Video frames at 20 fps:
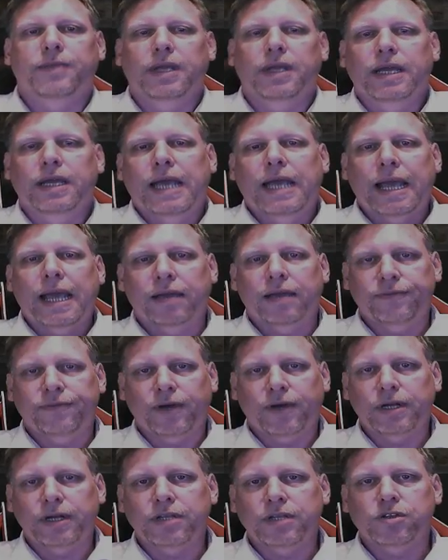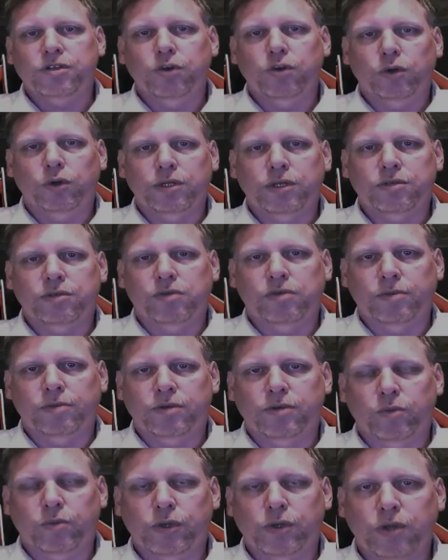And finally, a short description,
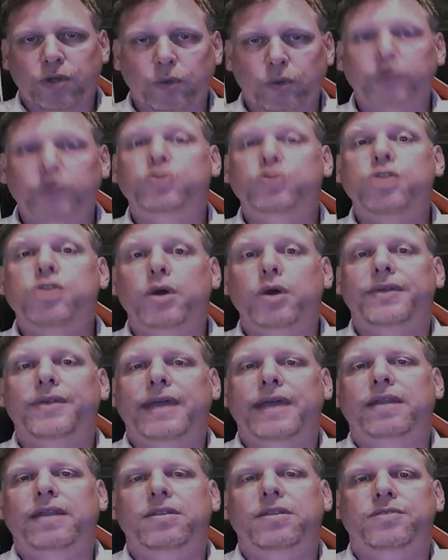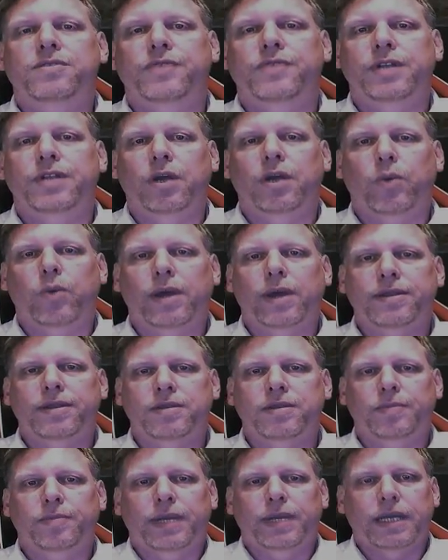which I will show at the end of this video where this
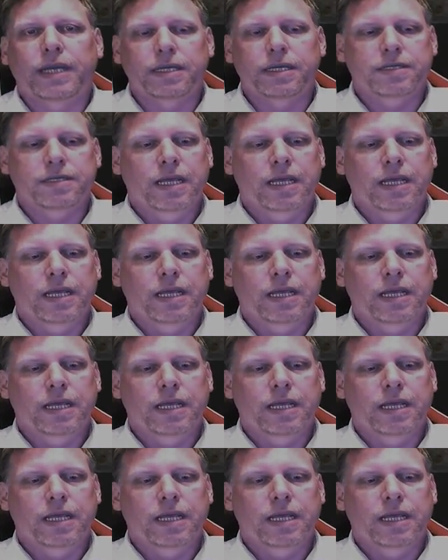appears,